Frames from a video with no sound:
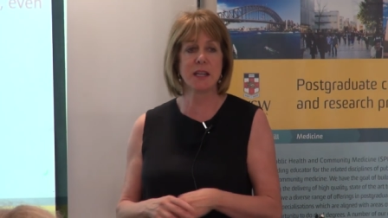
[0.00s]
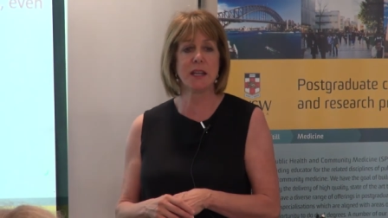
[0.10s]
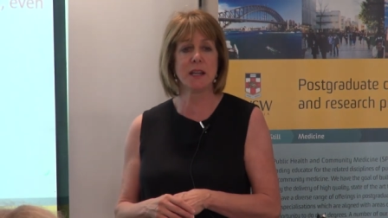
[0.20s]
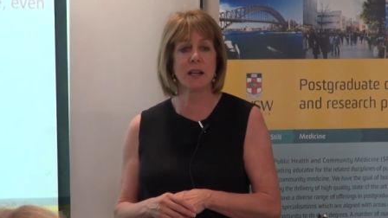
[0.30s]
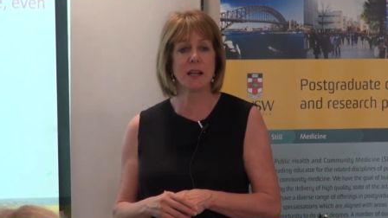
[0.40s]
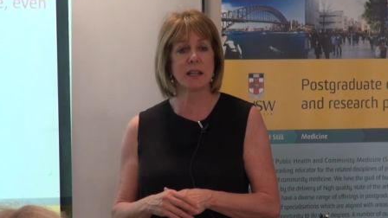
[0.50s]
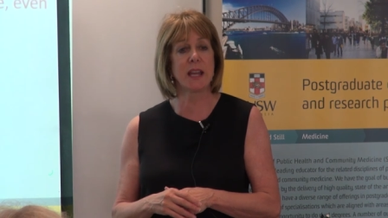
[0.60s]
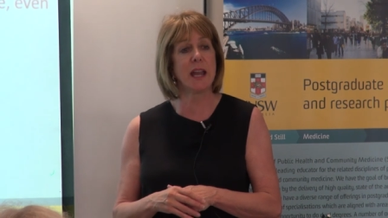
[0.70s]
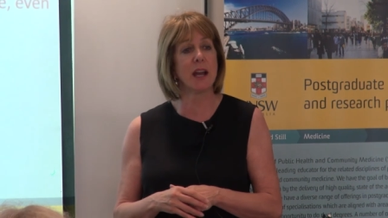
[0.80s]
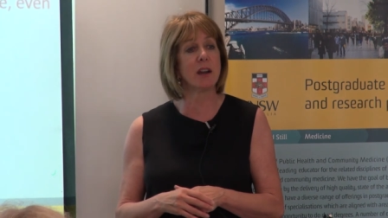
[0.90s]
the uh,
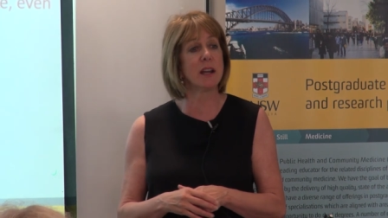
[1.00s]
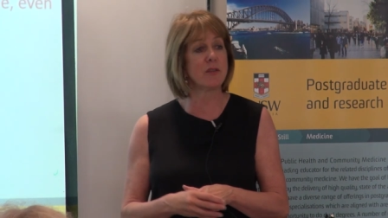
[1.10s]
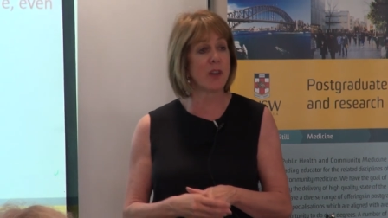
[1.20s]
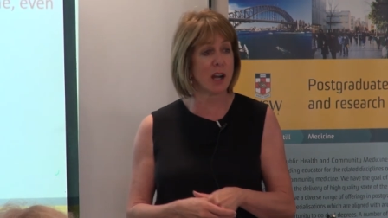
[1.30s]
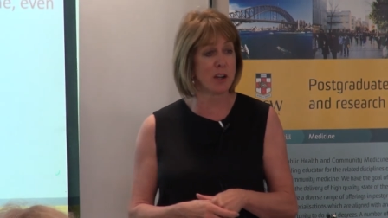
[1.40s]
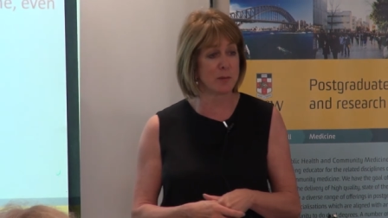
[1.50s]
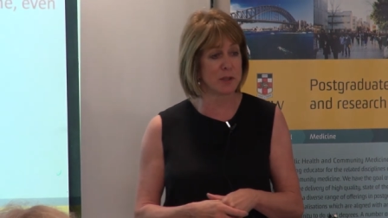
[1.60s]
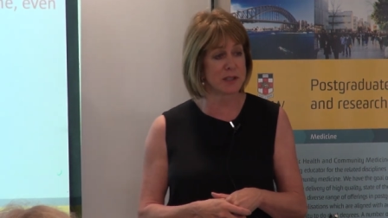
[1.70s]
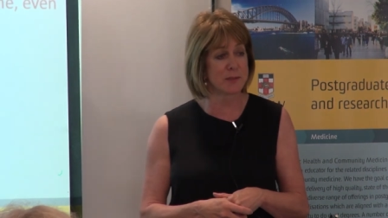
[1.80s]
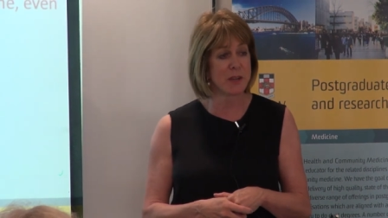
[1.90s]
care
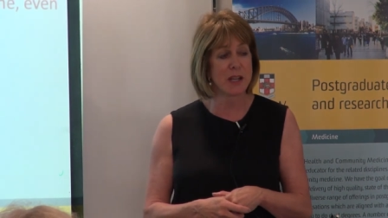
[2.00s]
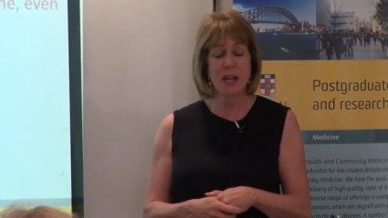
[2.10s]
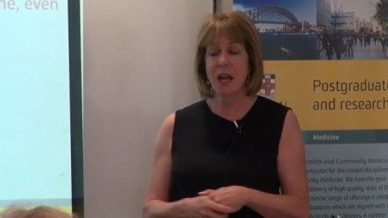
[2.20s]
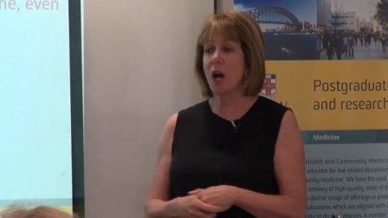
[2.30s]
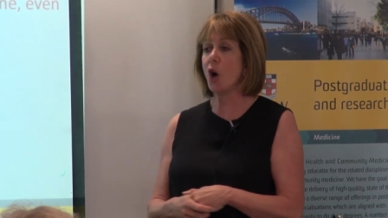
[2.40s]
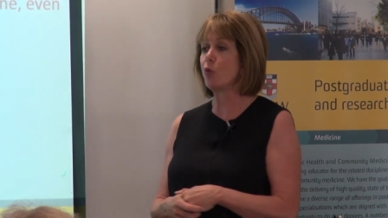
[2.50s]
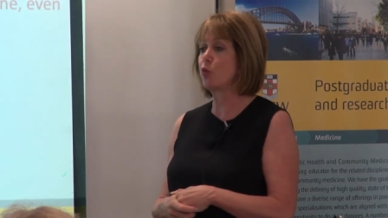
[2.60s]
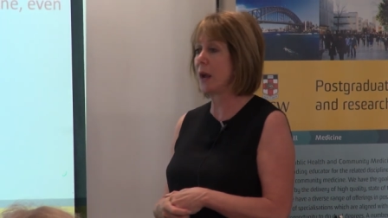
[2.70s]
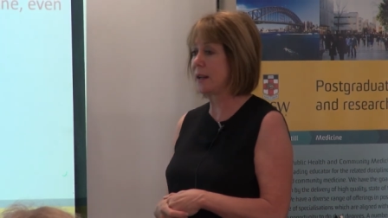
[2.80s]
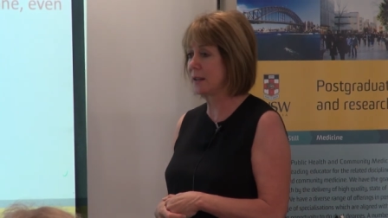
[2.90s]
environment
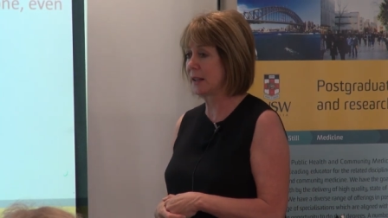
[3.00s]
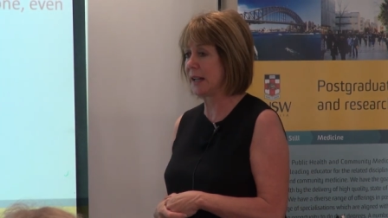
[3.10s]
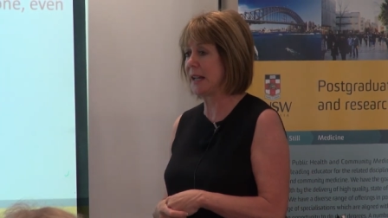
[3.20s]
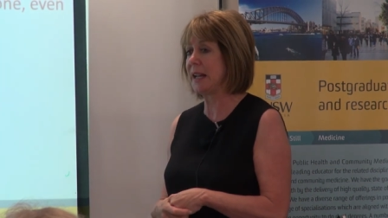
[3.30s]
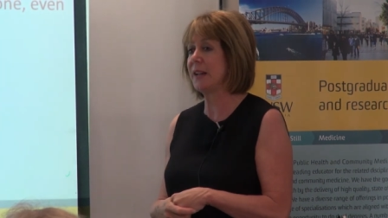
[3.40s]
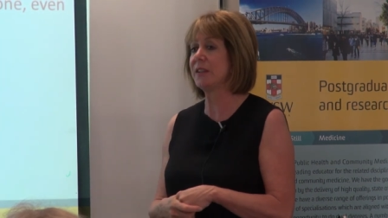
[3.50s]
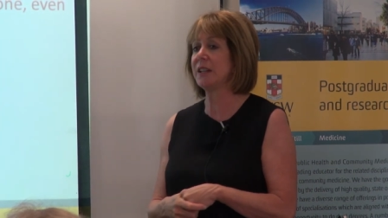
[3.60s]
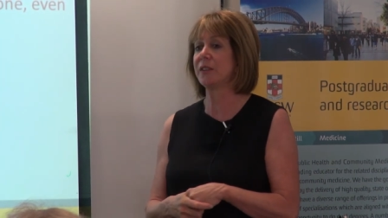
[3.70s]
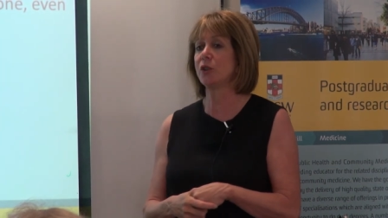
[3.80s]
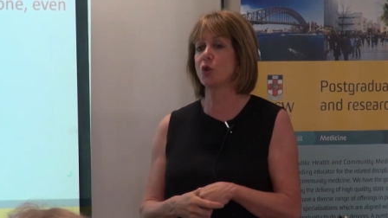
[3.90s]
regularly, even
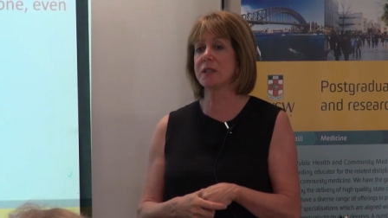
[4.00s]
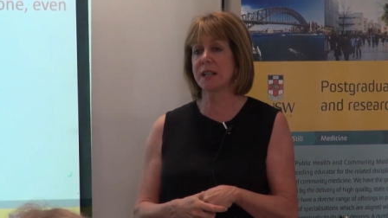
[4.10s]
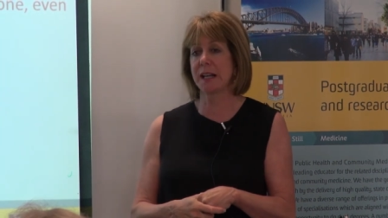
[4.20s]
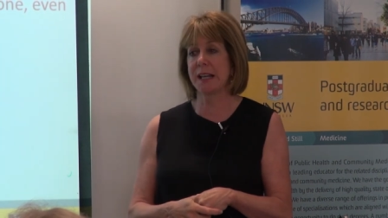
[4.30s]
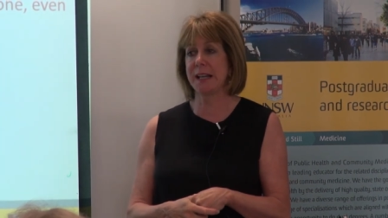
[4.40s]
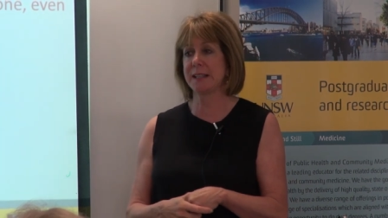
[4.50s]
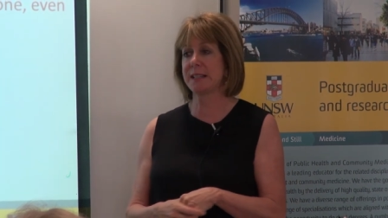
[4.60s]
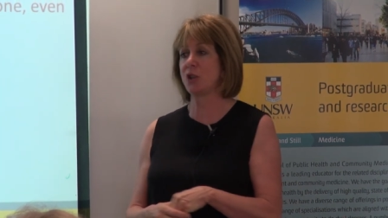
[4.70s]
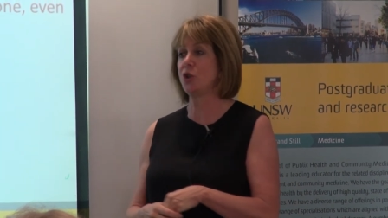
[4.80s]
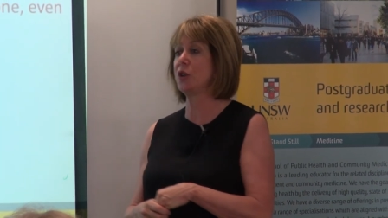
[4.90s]
if it looks clean.
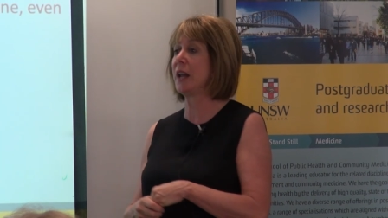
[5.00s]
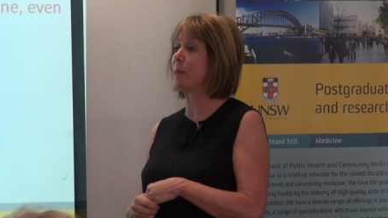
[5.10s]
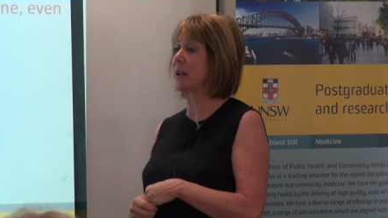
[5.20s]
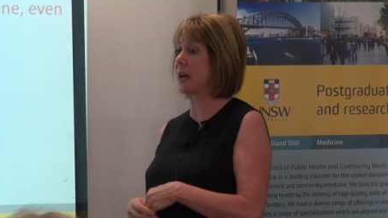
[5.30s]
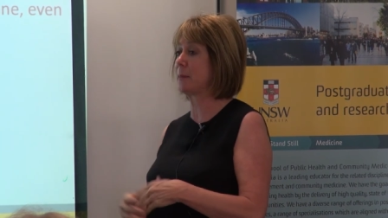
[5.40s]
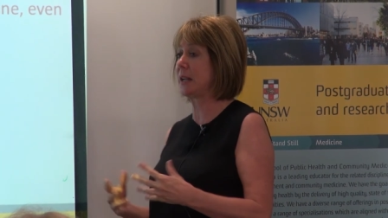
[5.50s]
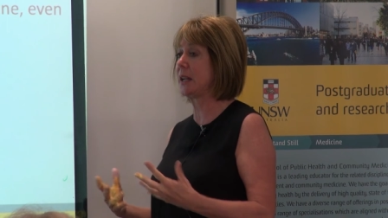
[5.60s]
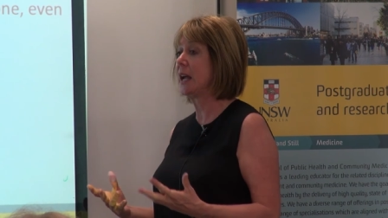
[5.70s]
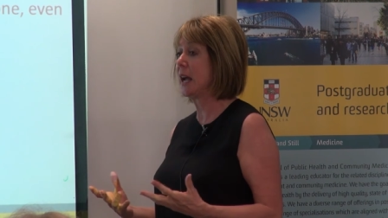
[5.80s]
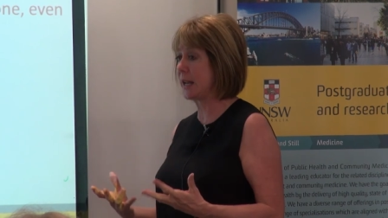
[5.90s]
So you're now
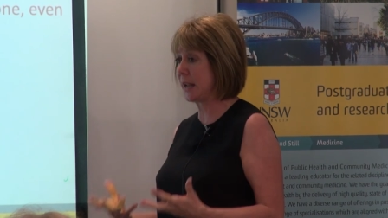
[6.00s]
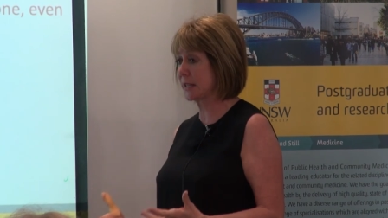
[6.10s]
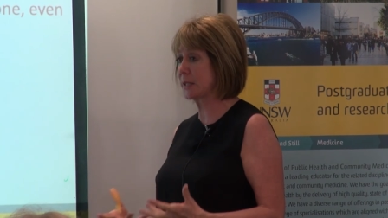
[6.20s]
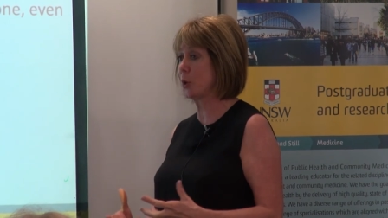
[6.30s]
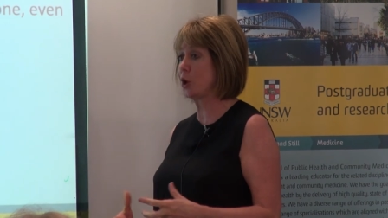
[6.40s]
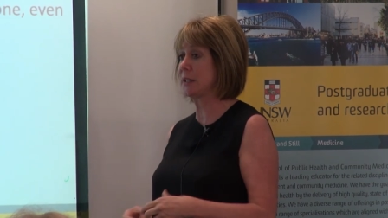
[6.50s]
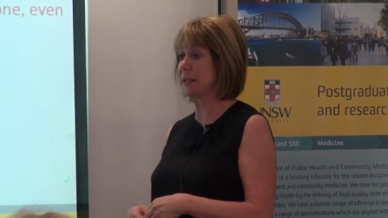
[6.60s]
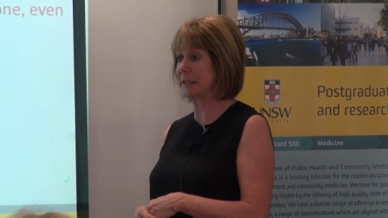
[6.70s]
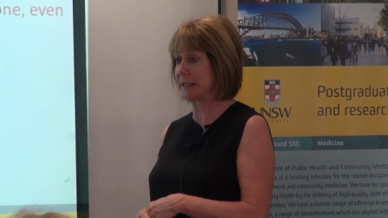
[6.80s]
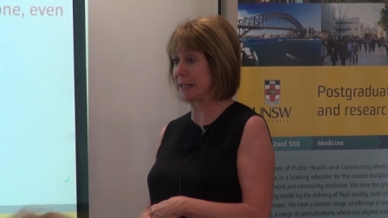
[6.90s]
becoming an expert in
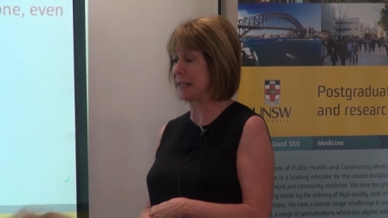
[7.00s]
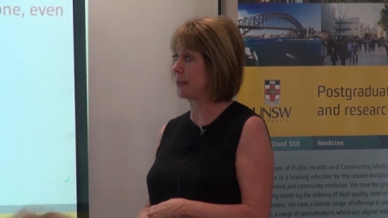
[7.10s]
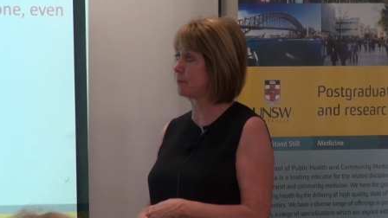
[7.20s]
cleaning.